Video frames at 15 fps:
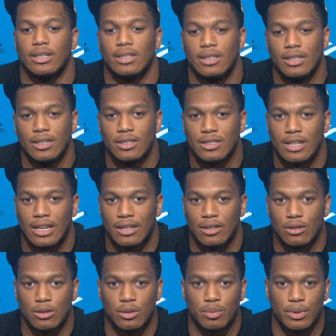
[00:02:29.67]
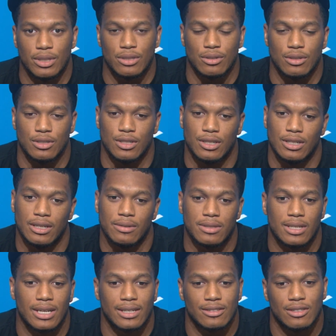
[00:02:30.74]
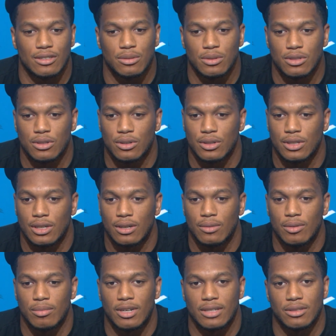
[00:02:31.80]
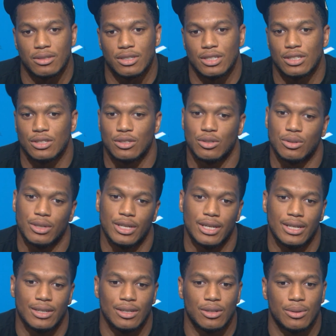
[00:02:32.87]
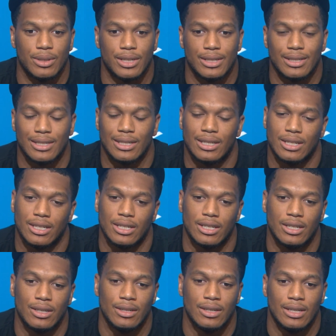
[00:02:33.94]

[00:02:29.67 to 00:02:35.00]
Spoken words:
leaders, like the older players on the team, they was like, since we're so young, we might as well just go ahead and go in and